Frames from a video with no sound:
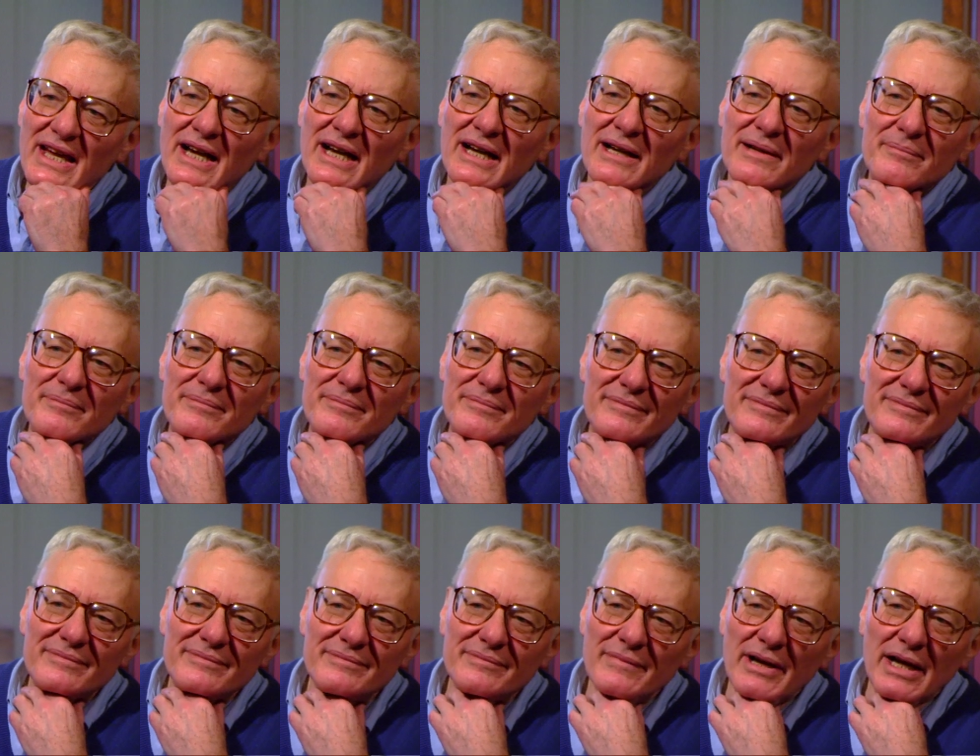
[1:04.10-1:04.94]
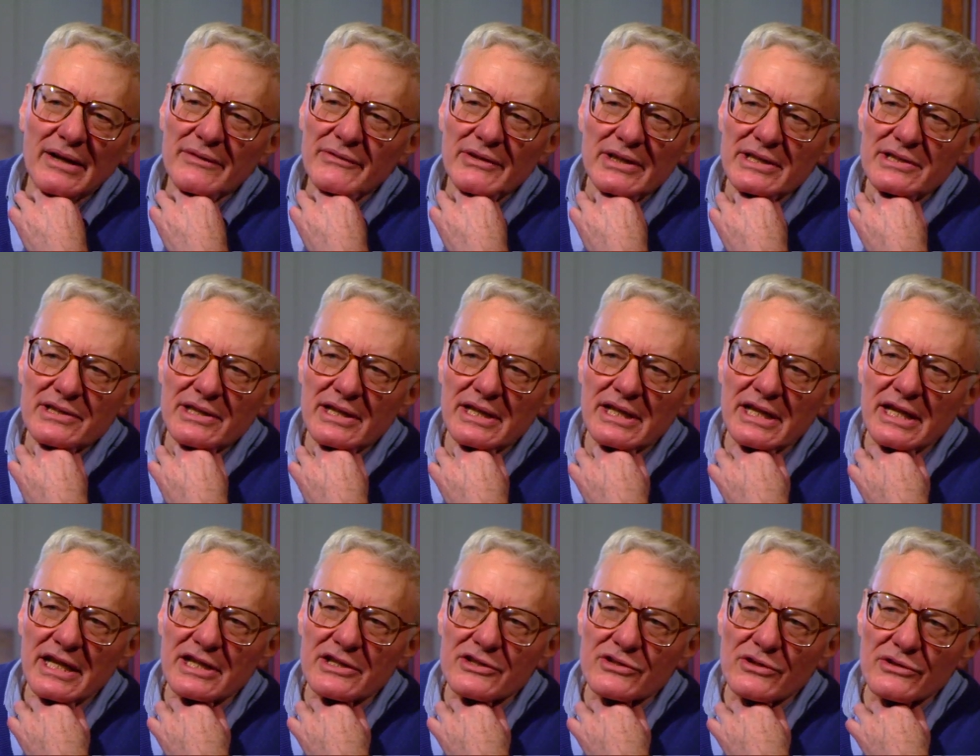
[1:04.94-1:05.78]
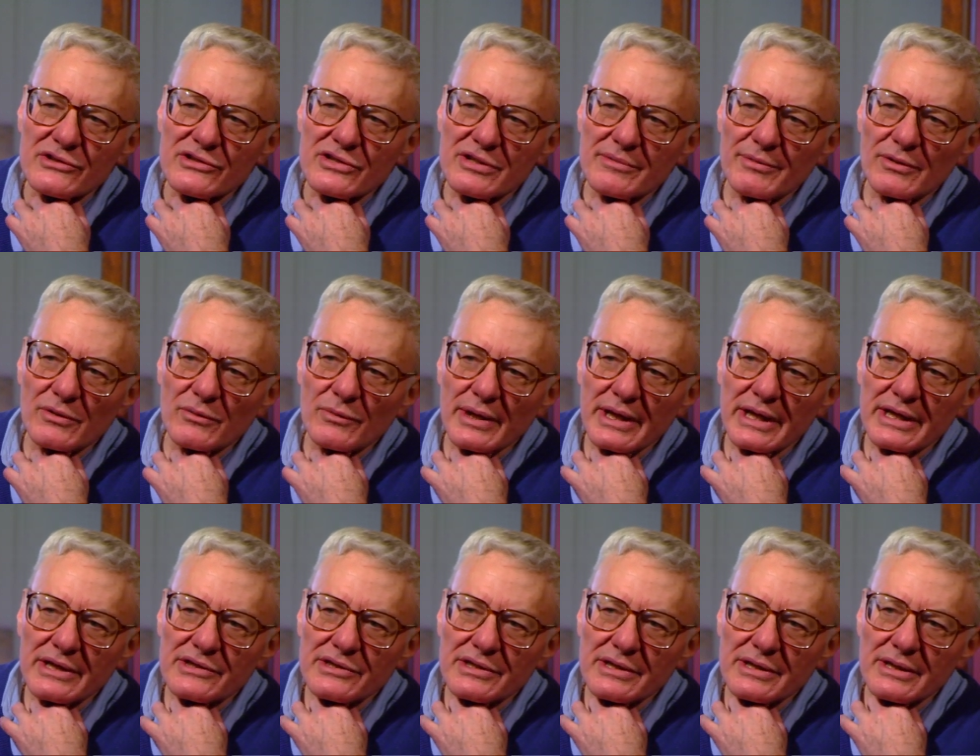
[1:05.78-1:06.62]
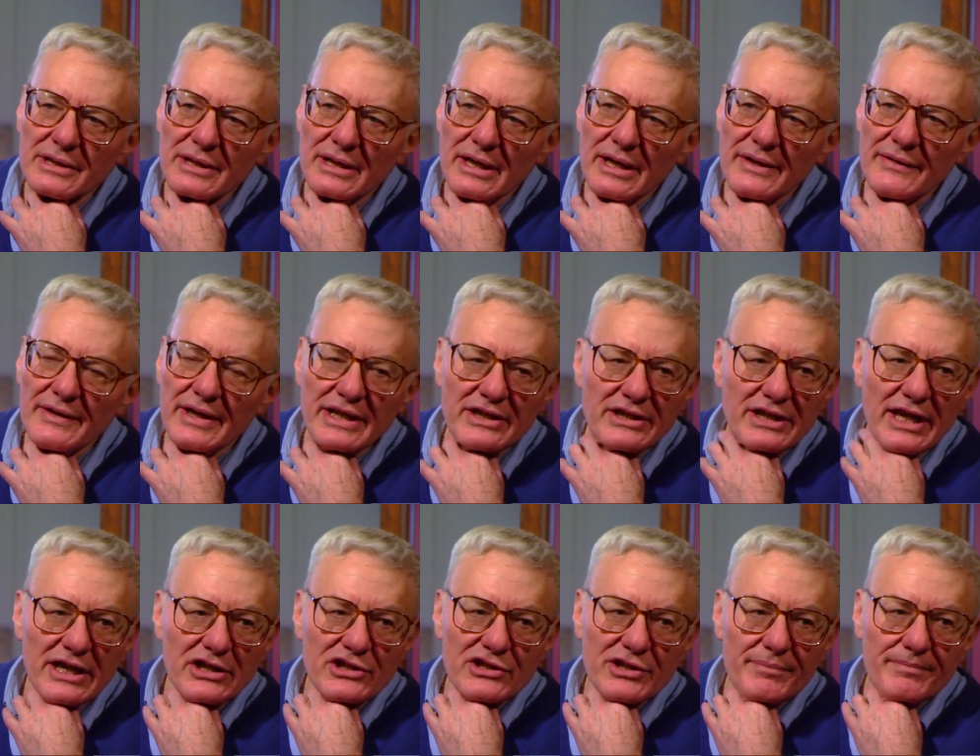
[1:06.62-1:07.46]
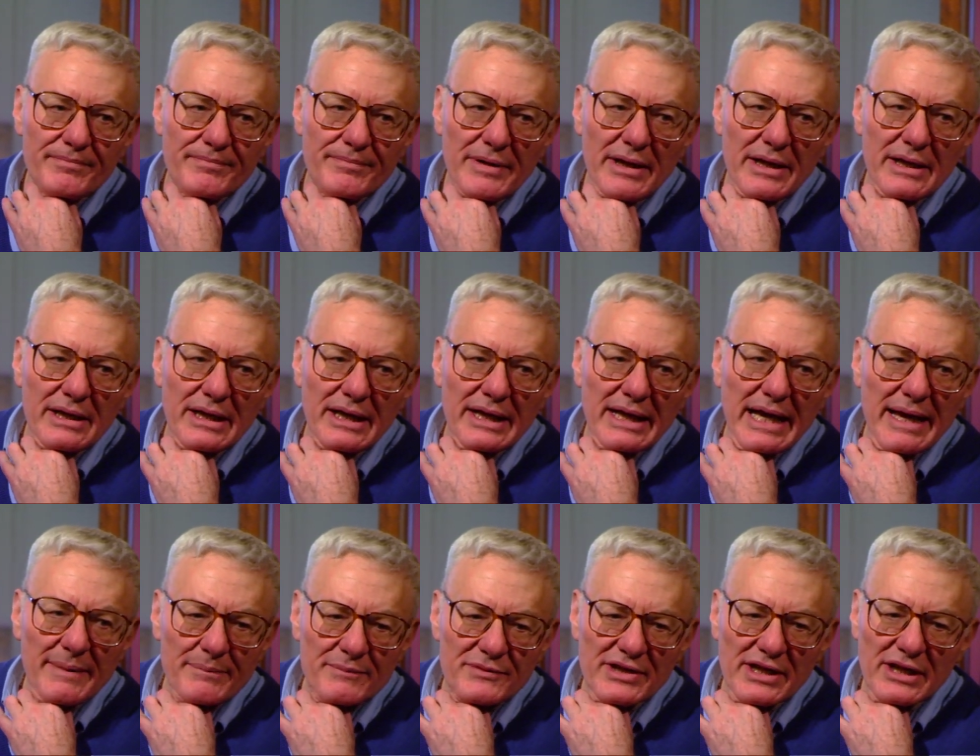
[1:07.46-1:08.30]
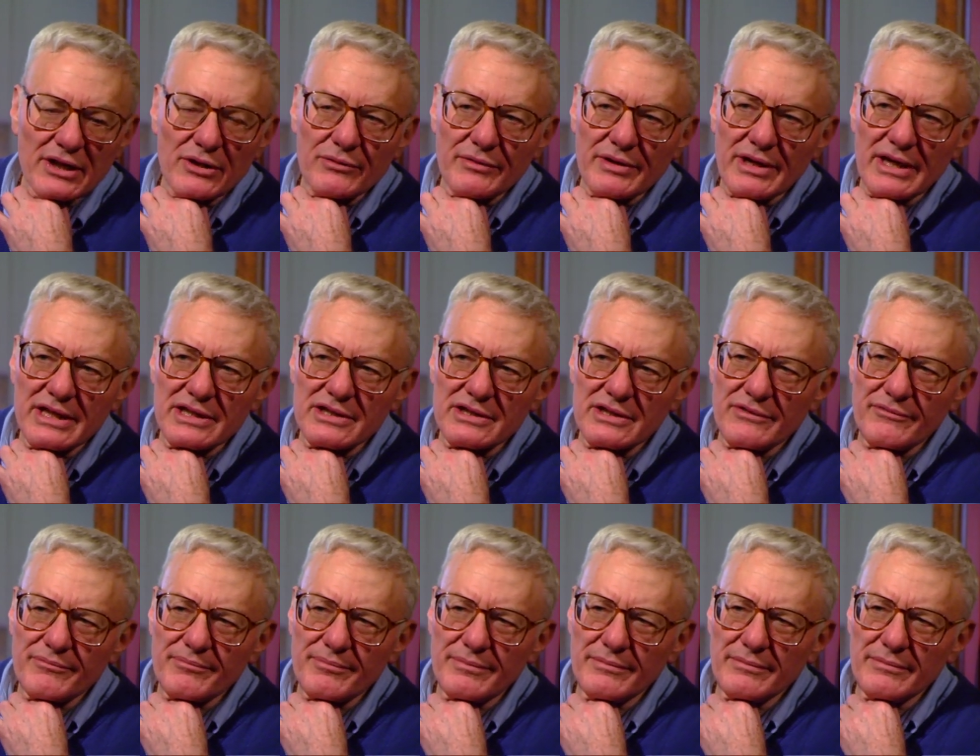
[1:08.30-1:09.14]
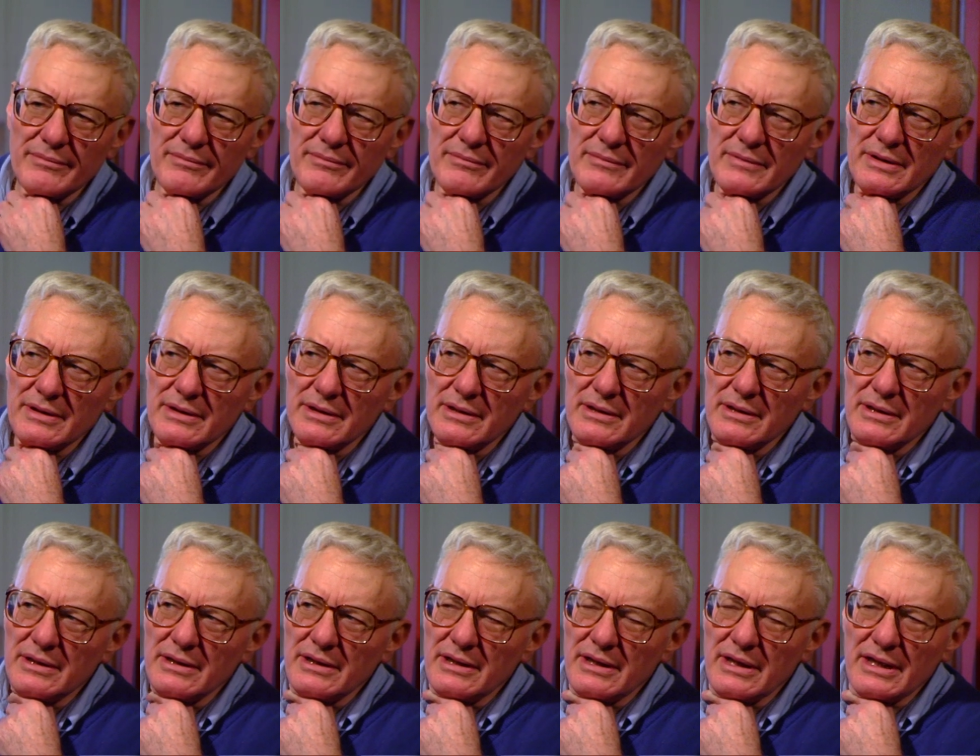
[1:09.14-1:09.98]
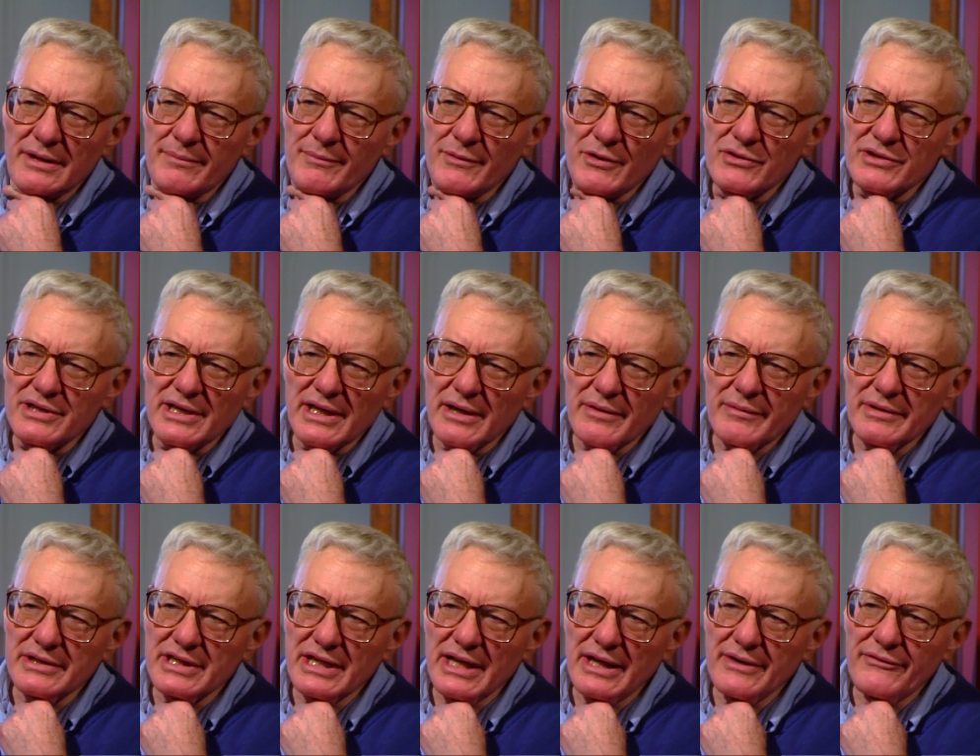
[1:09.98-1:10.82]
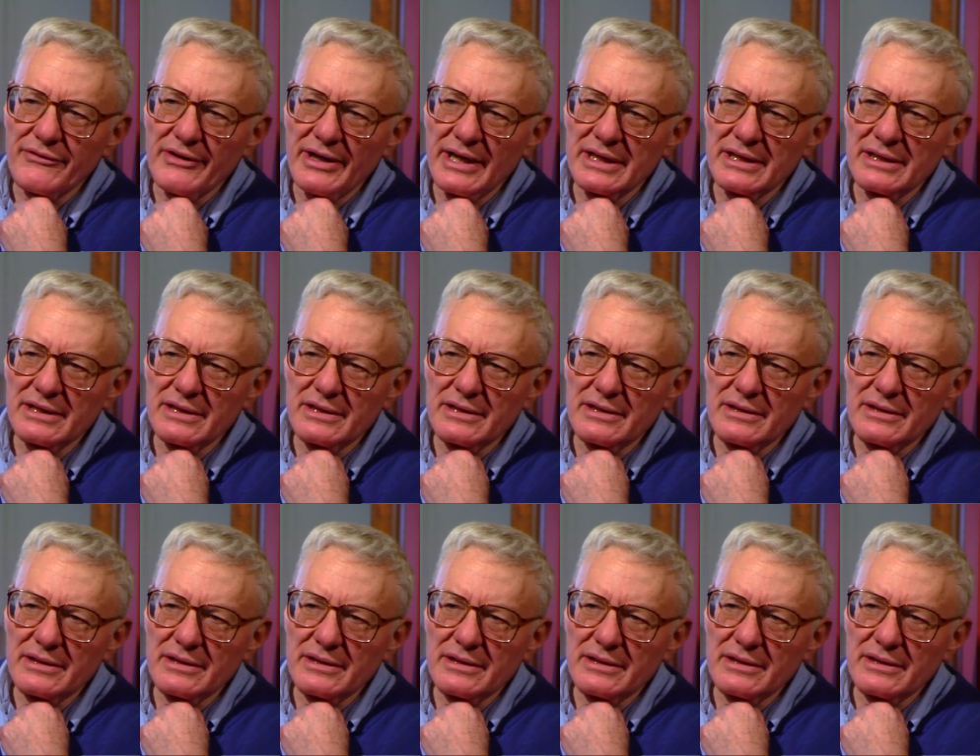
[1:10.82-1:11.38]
are marvelous and inexhaustible works, and they touch a, an absoluteness of, in music which I find